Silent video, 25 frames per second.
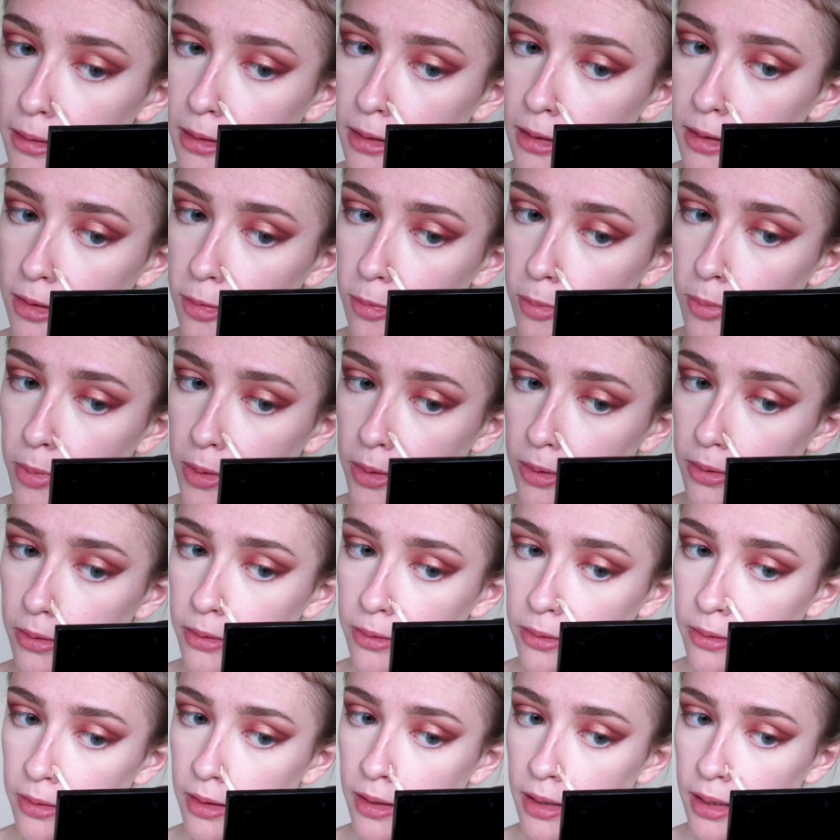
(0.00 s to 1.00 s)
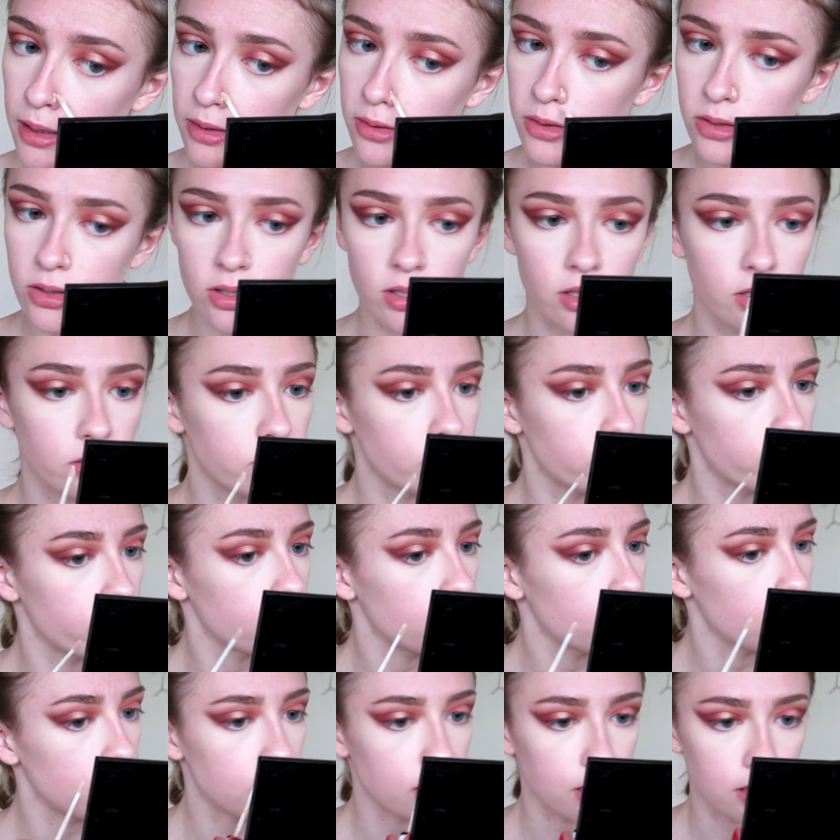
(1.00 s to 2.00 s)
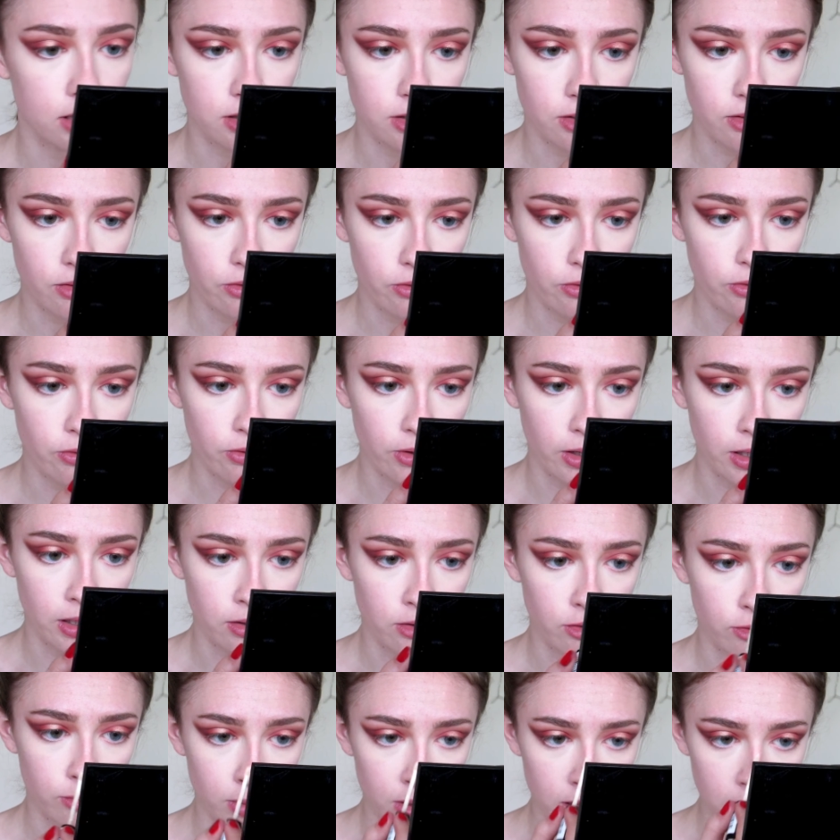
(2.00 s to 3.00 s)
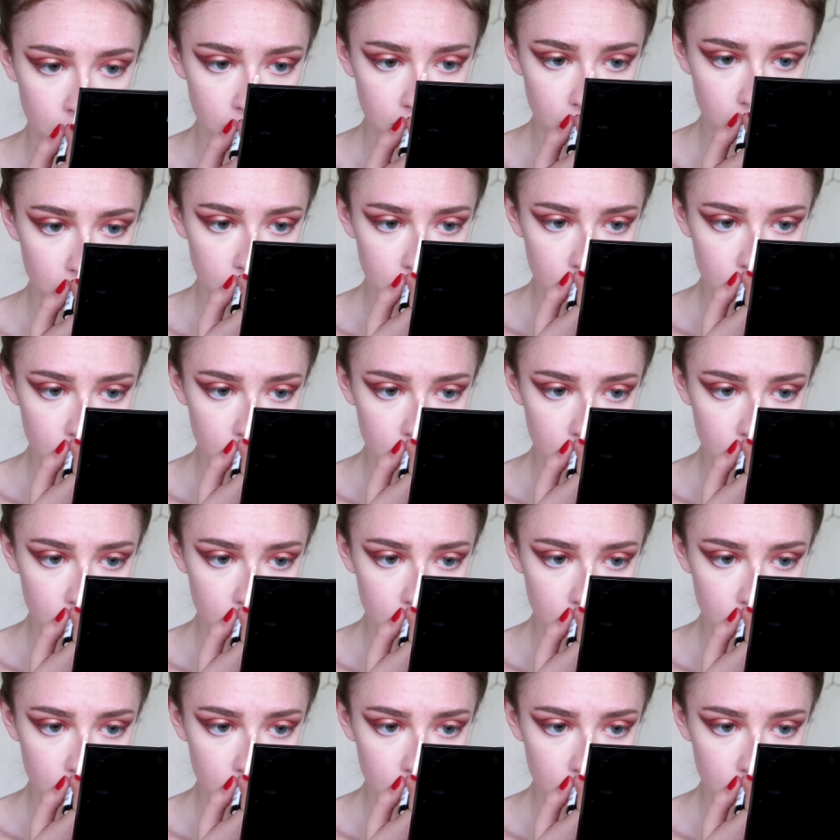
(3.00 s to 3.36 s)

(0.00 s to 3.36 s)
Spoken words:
Put a bit on that little hideous friend of mine.